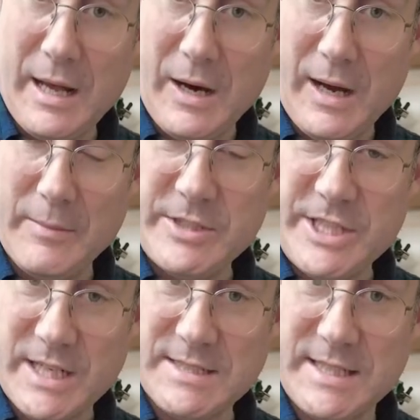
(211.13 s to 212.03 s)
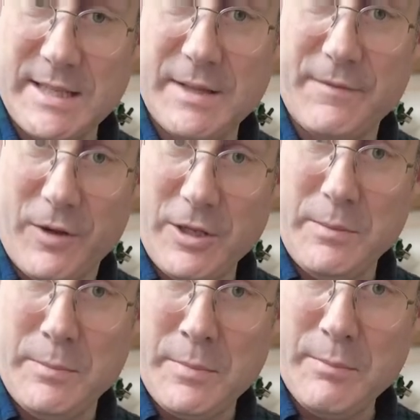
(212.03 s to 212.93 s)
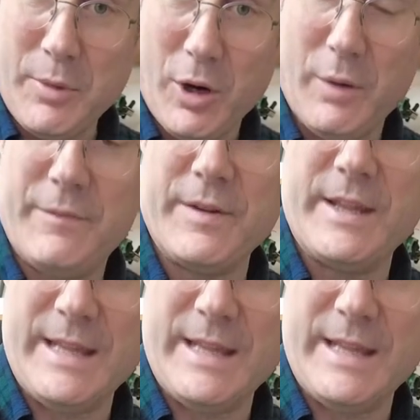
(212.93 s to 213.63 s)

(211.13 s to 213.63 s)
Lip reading: I'm adjusting the volume pot for the